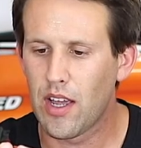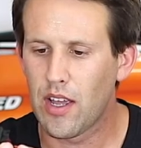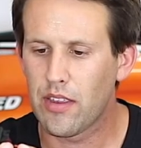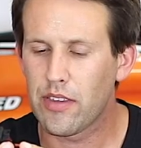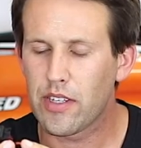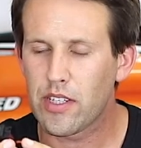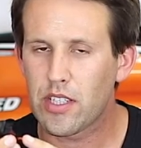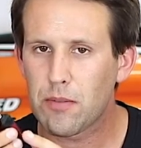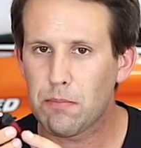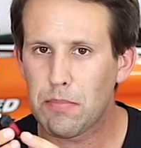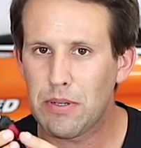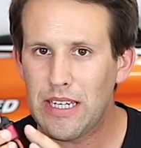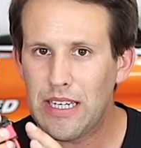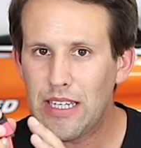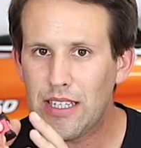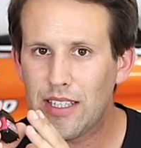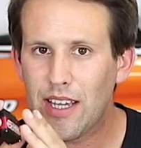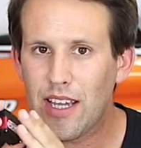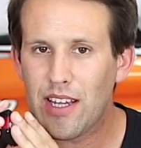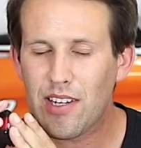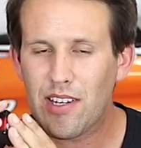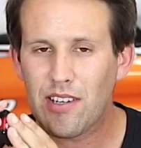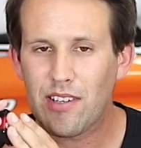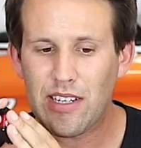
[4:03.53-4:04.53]
the speed
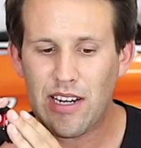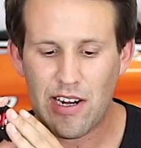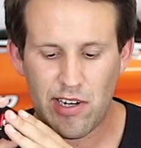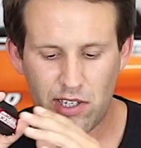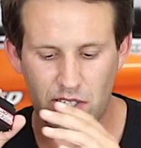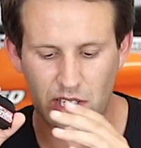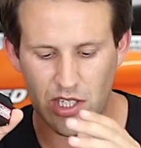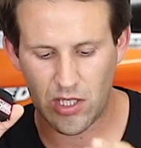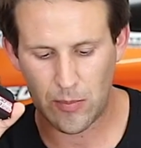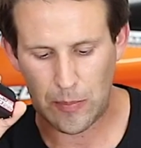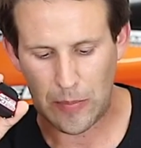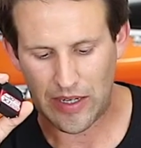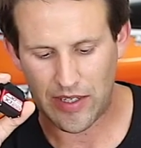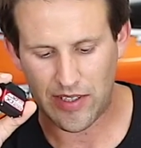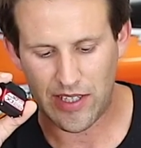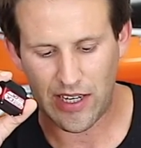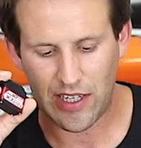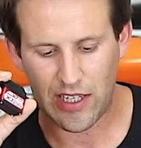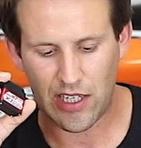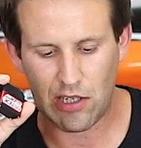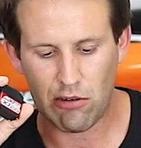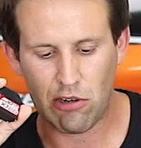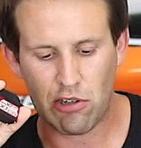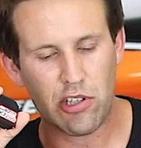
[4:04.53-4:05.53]
isn't actually as
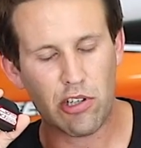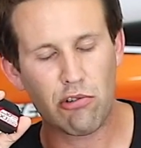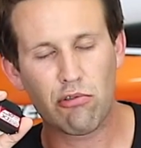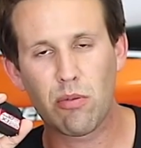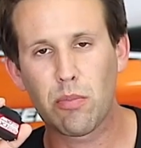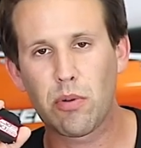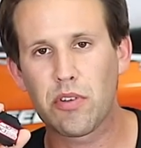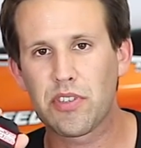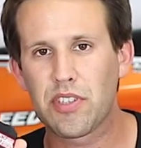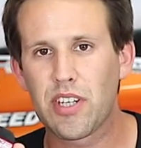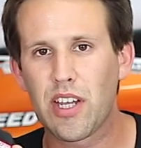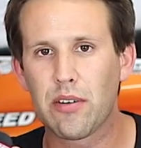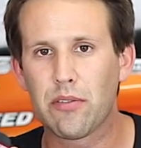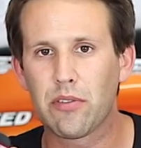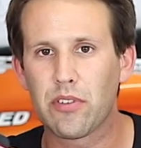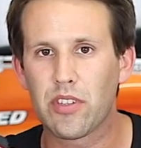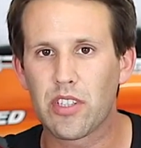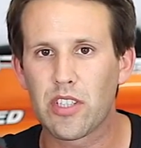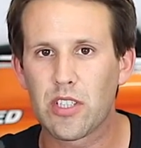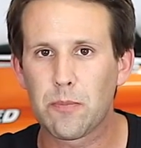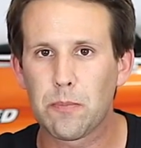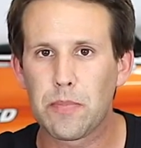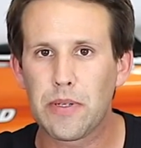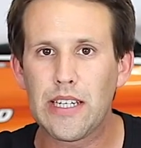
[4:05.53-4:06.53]
spectacular as the 777.
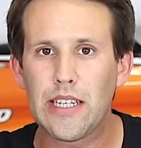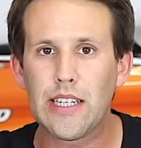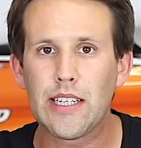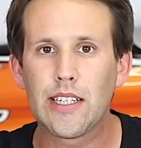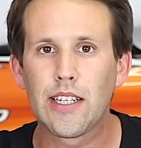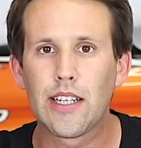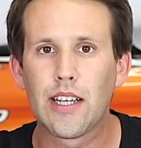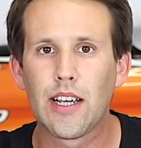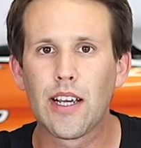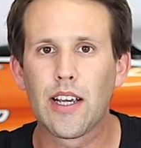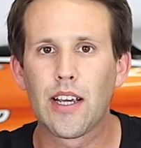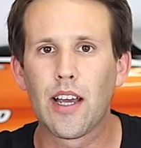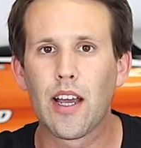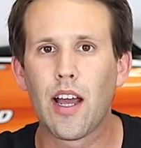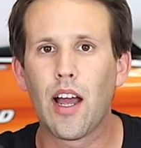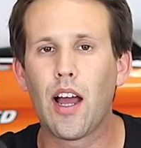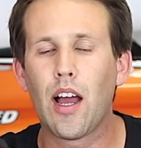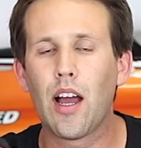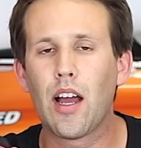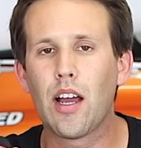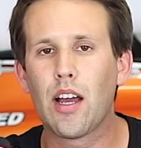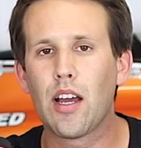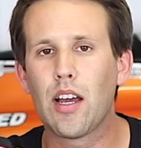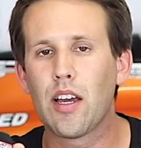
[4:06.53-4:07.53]
The speed
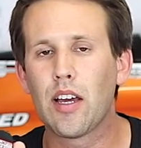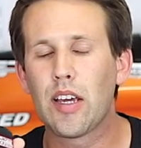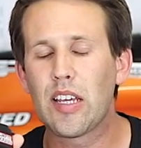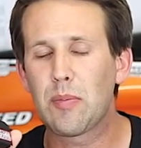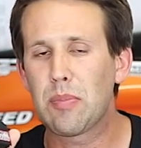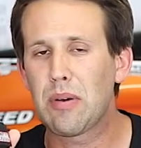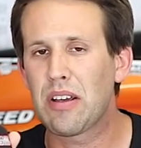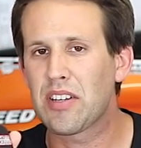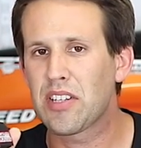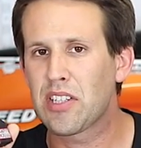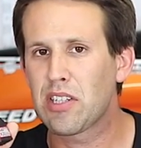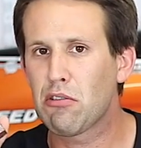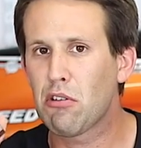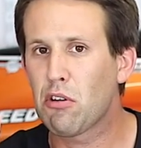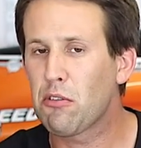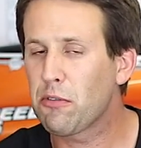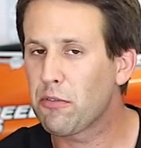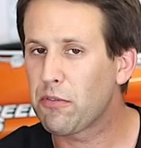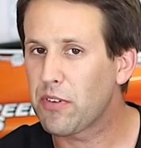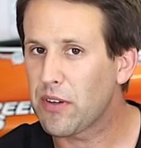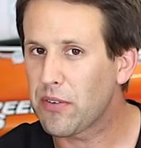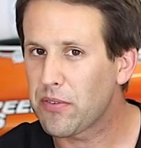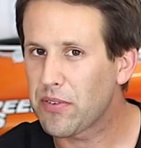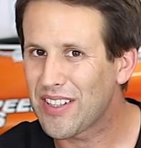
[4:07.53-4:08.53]
is about
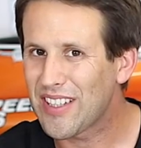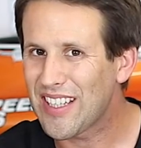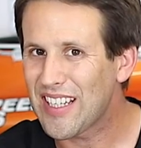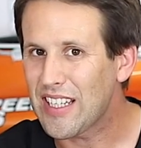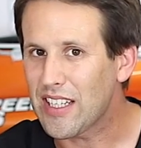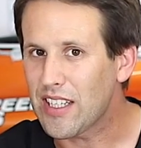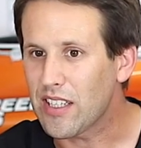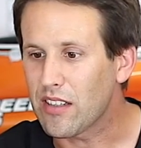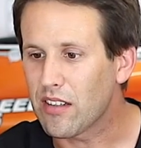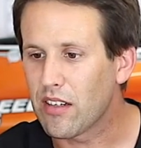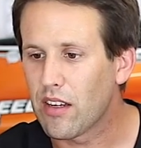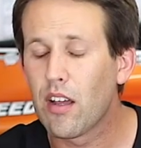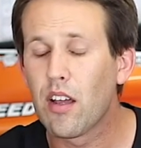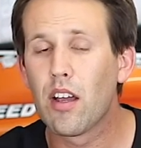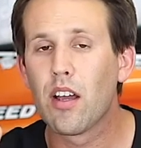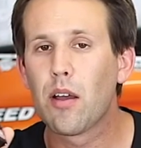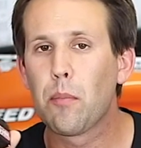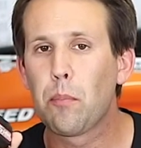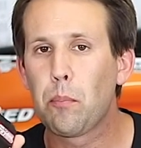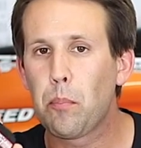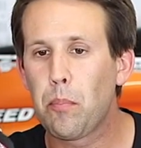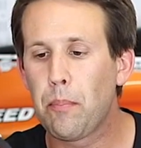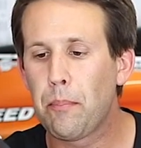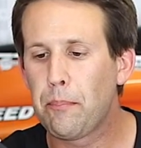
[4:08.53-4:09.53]
0.15,
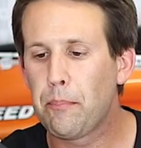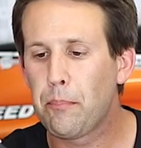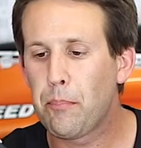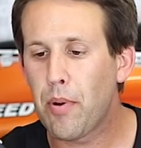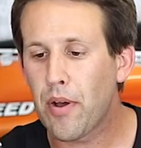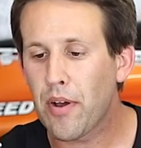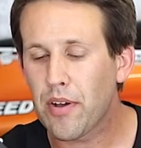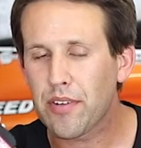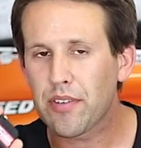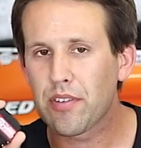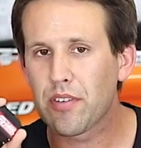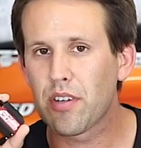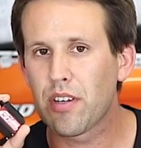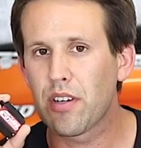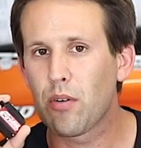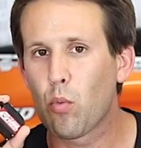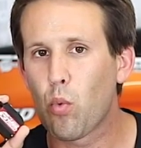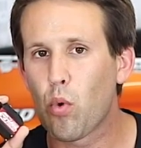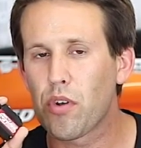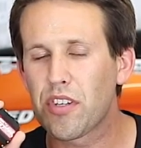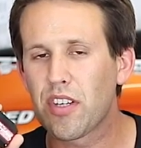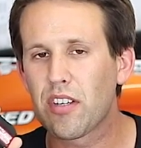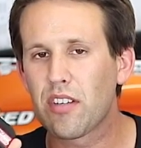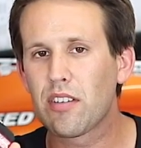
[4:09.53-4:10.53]
but
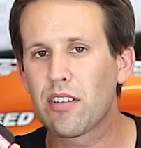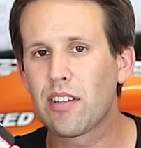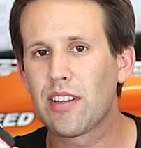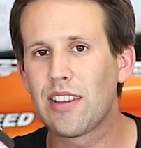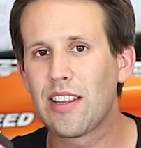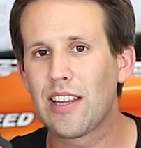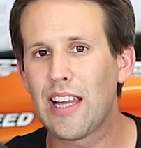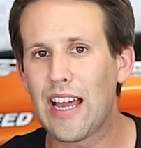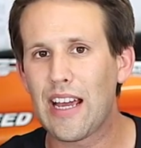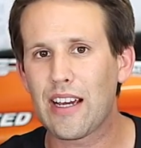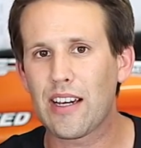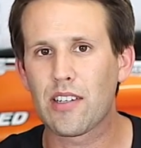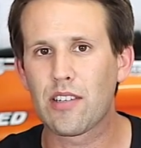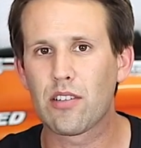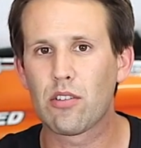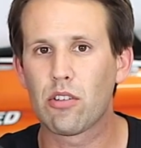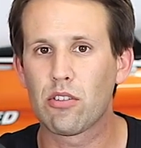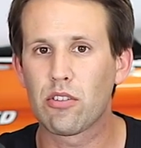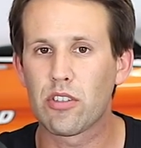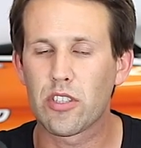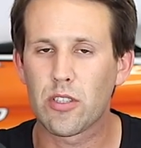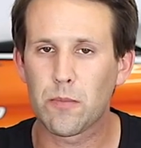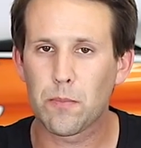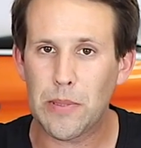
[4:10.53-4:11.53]
what it lacks
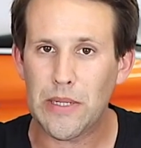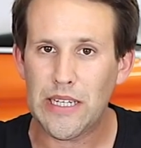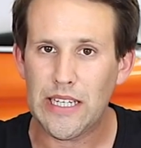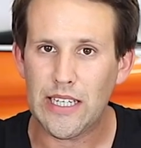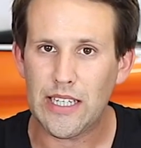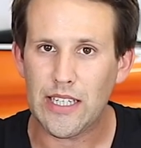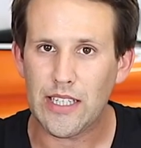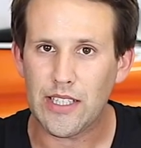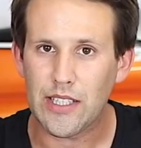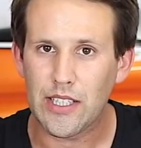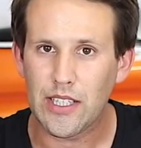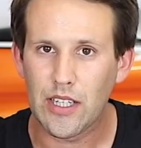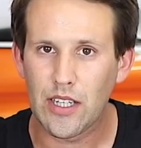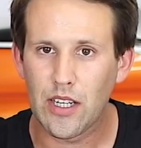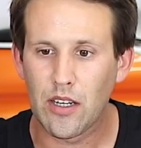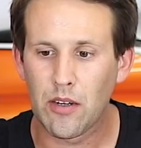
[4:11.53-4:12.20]
on speed